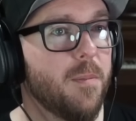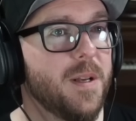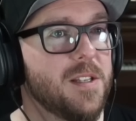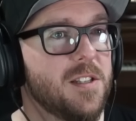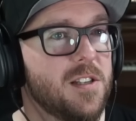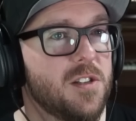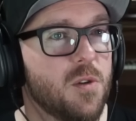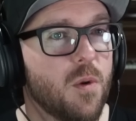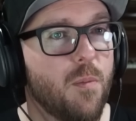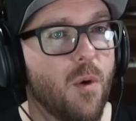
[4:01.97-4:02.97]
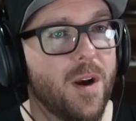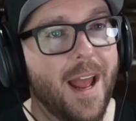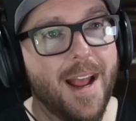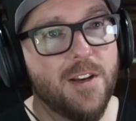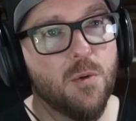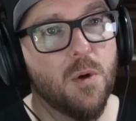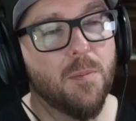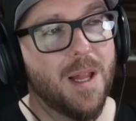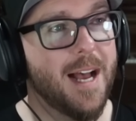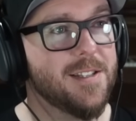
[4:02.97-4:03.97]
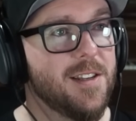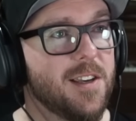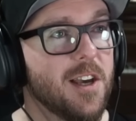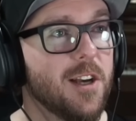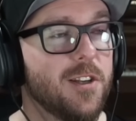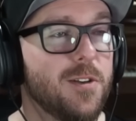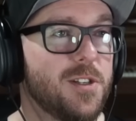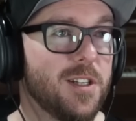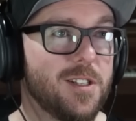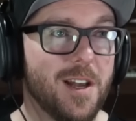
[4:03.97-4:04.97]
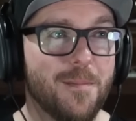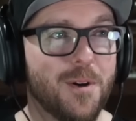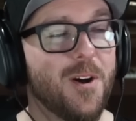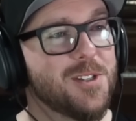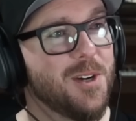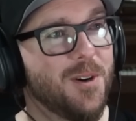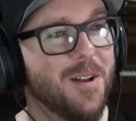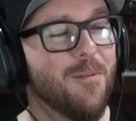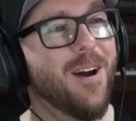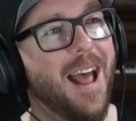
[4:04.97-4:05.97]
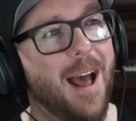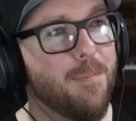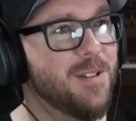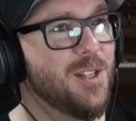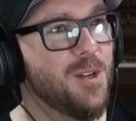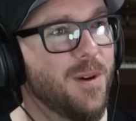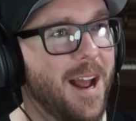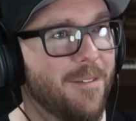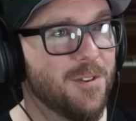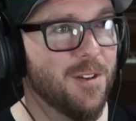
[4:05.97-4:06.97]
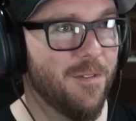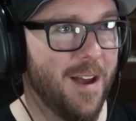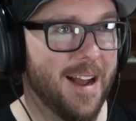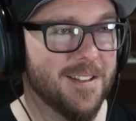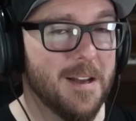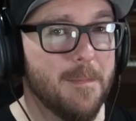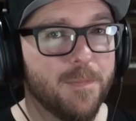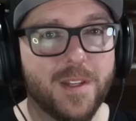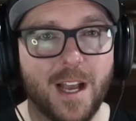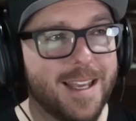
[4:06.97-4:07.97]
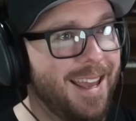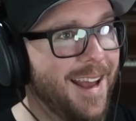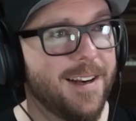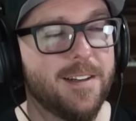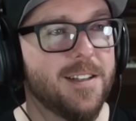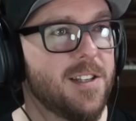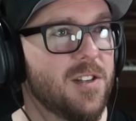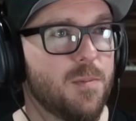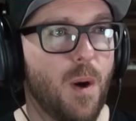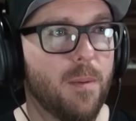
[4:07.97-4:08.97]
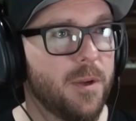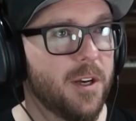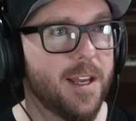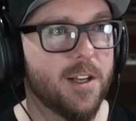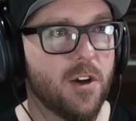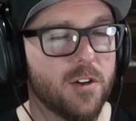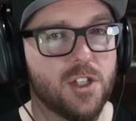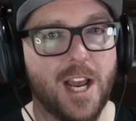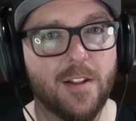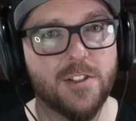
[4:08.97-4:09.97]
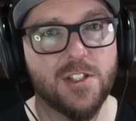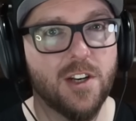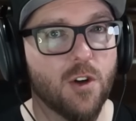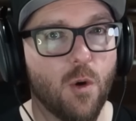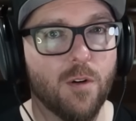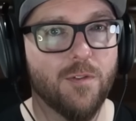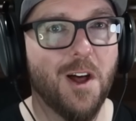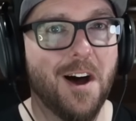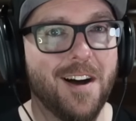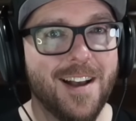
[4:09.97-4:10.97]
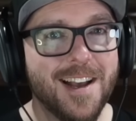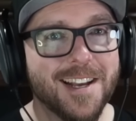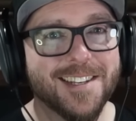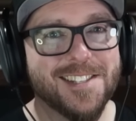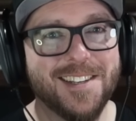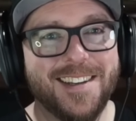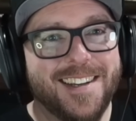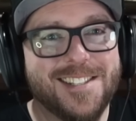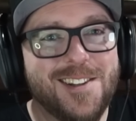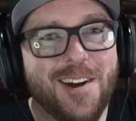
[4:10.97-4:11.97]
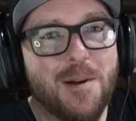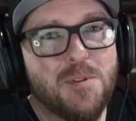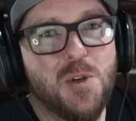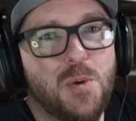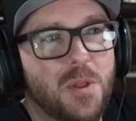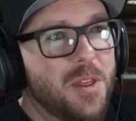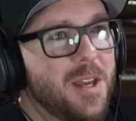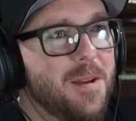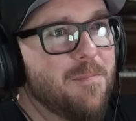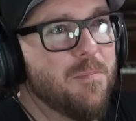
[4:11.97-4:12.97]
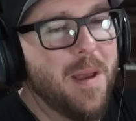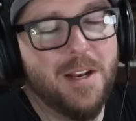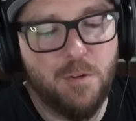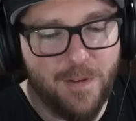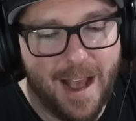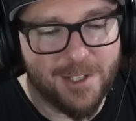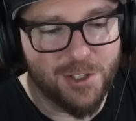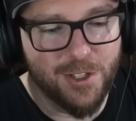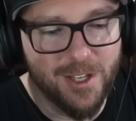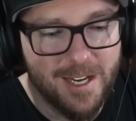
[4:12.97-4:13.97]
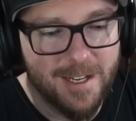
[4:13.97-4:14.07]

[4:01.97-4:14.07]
businesses to report annual plastic usage, but also what happens to it after the fact. Again, this is probably going to get challenged in a court of law because it's not up to the manufacturer